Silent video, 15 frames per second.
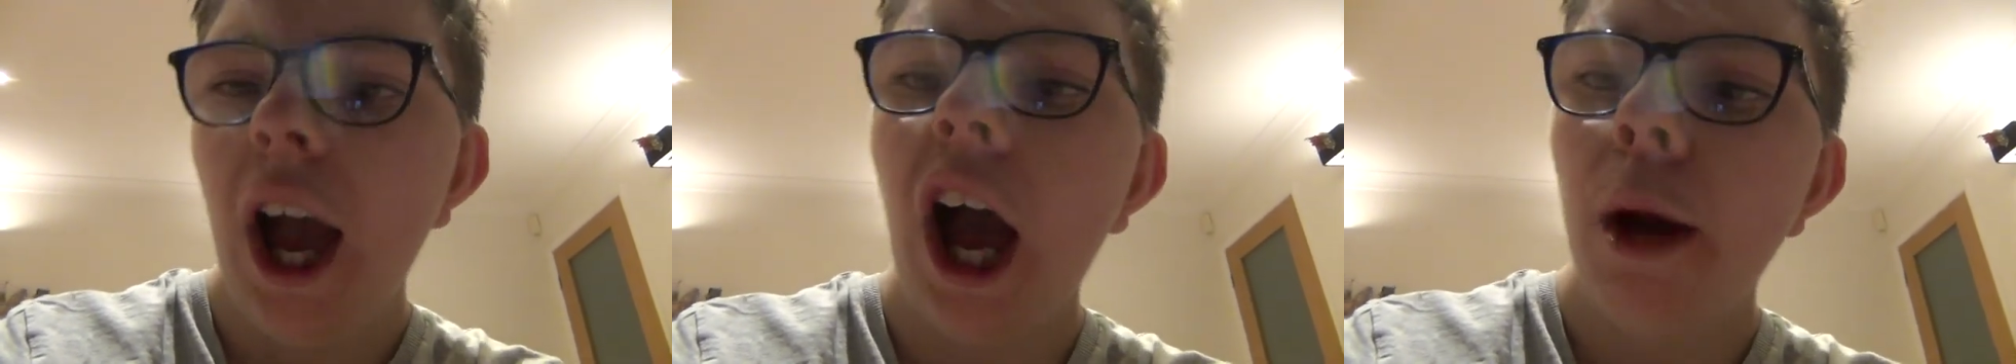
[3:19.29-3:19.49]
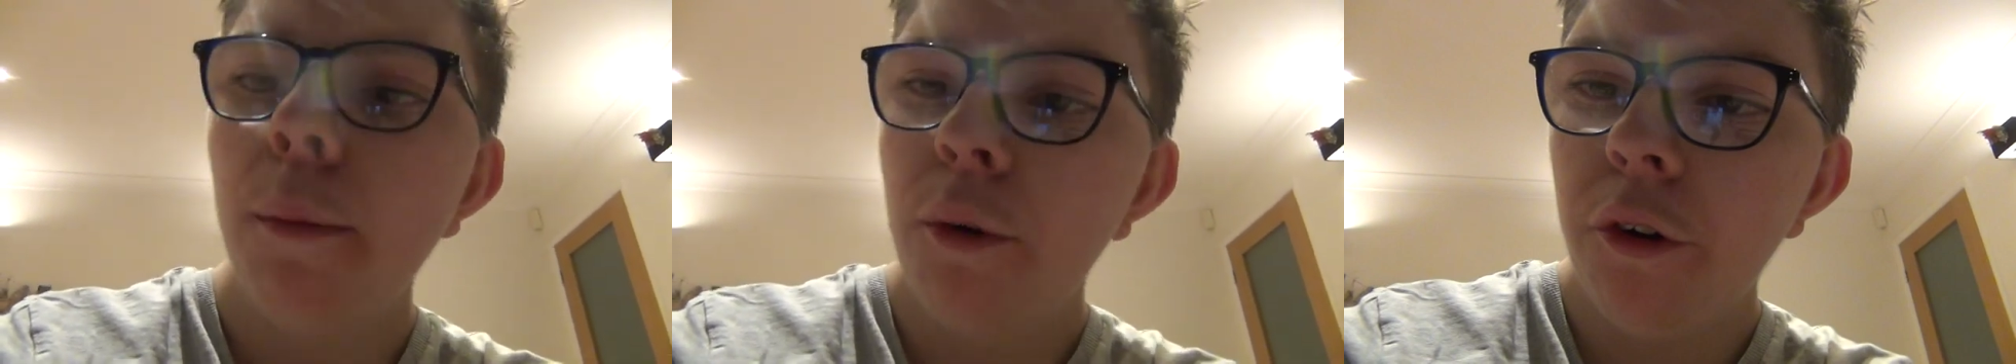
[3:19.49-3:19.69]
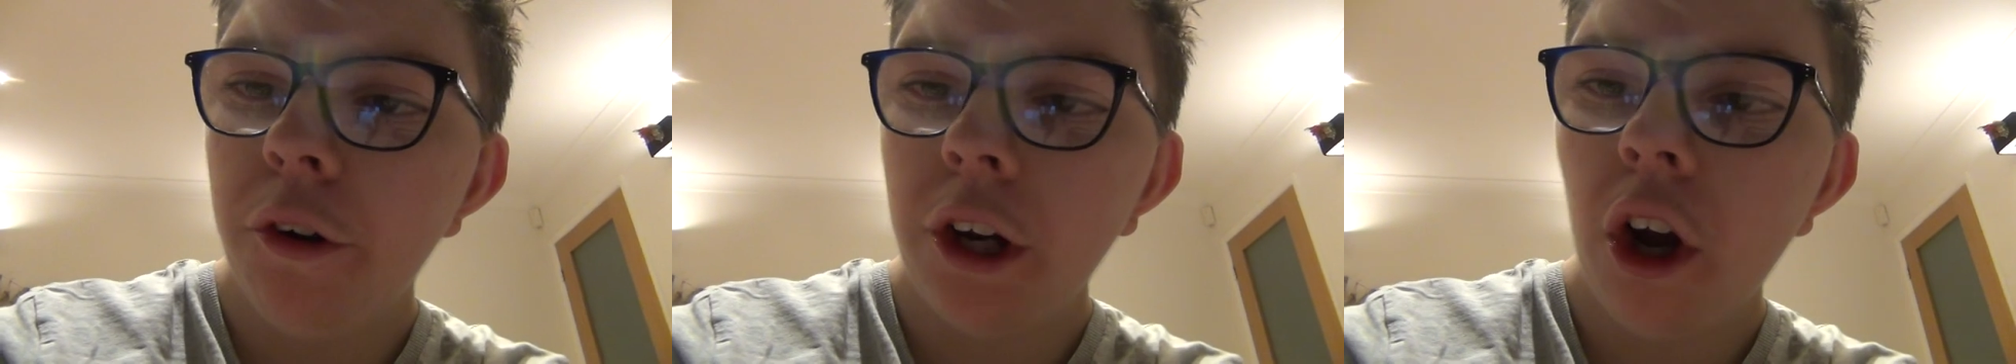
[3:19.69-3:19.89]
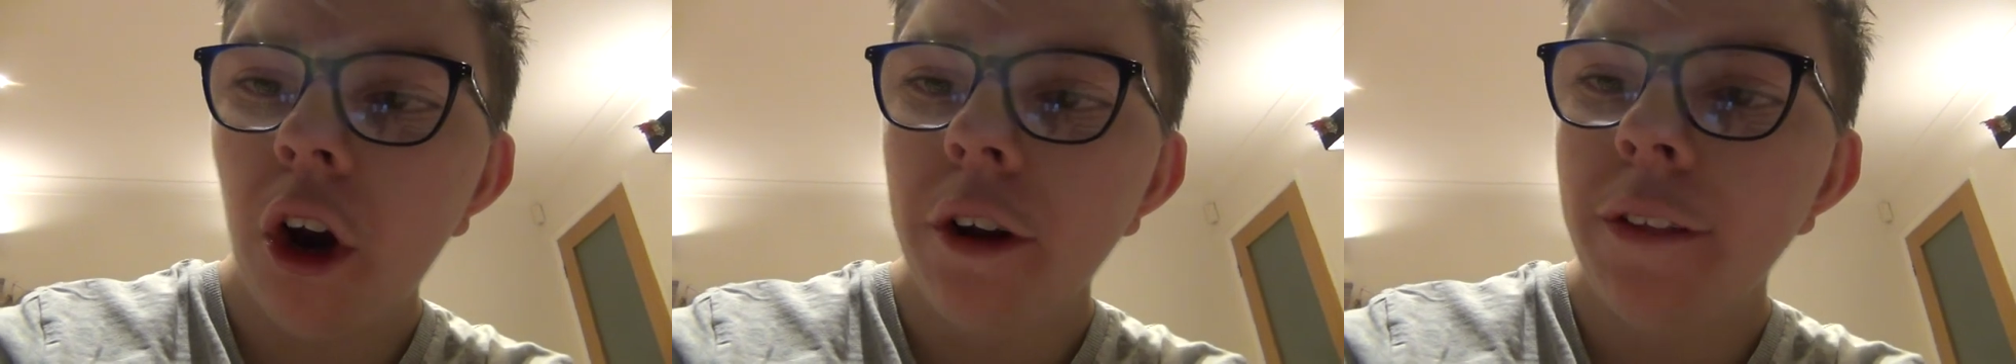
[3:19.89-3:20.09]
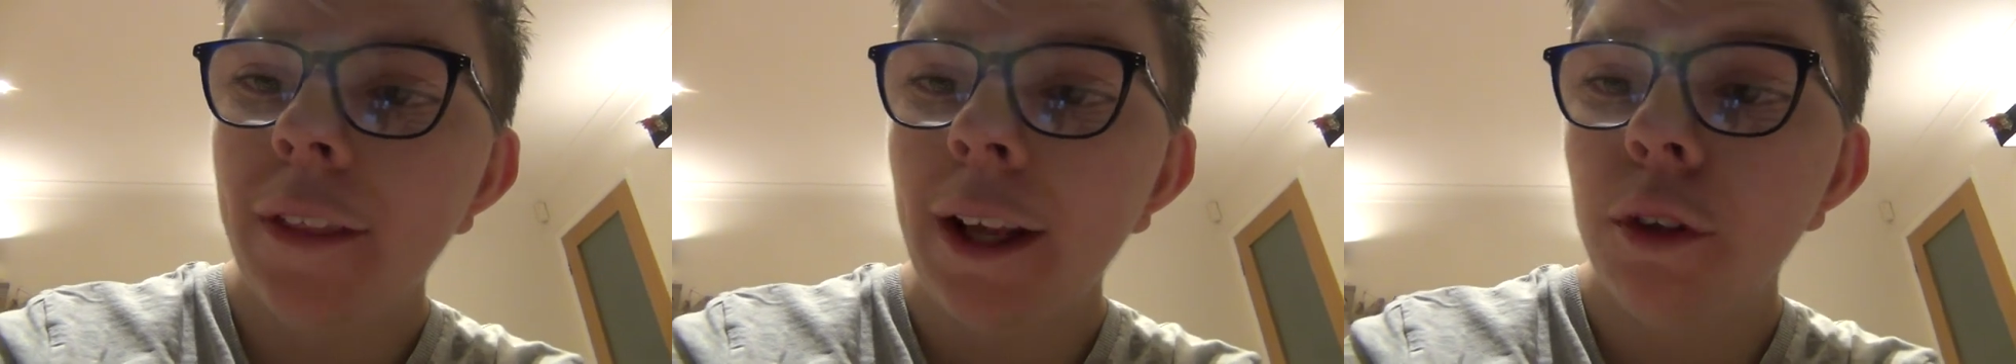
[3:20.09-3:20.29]
I'll be
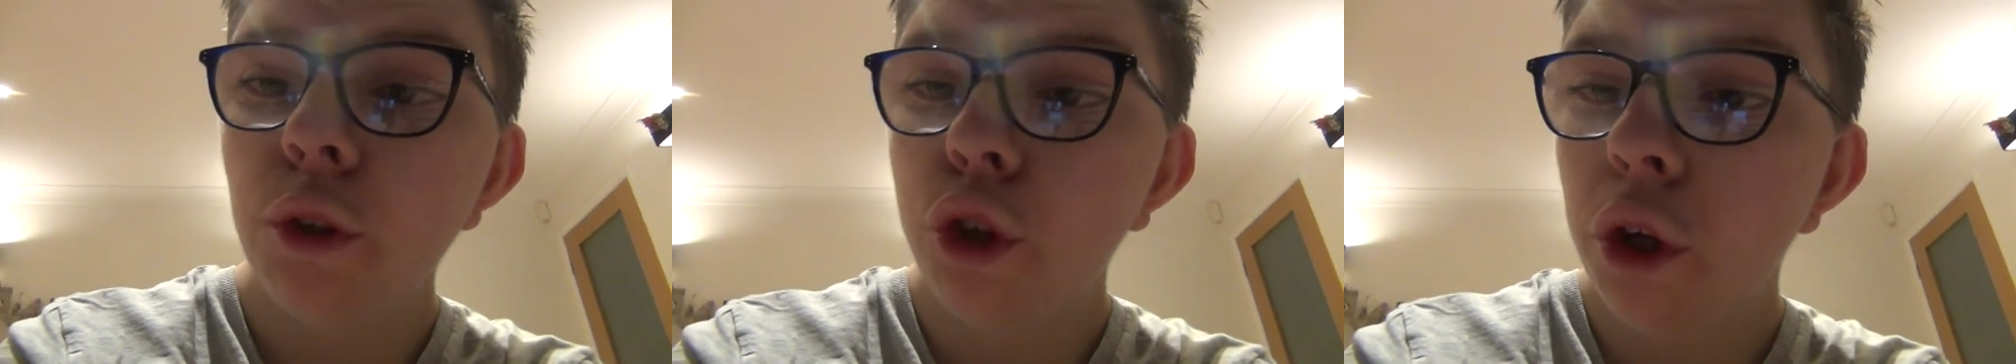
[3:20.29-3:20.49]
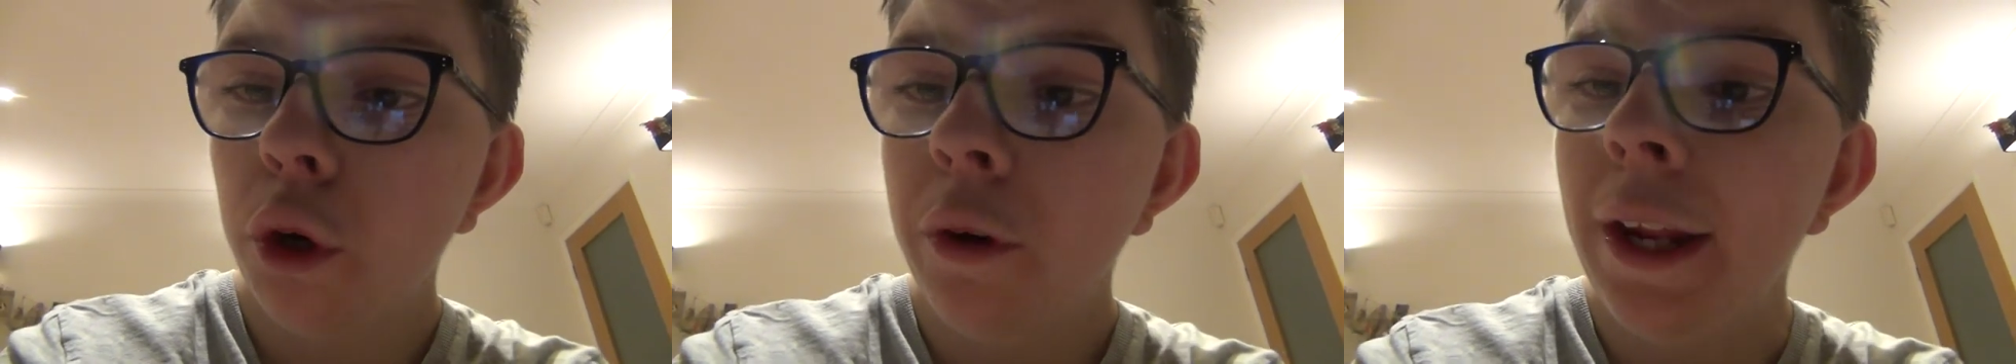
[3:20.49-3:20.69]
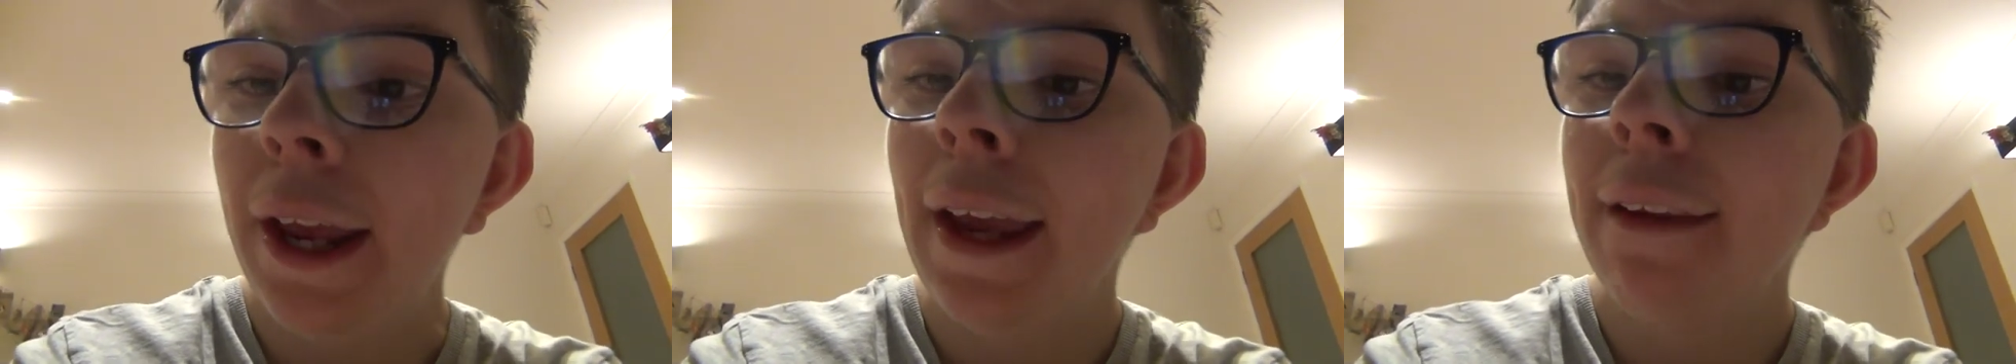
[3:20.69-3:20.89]
recording that soon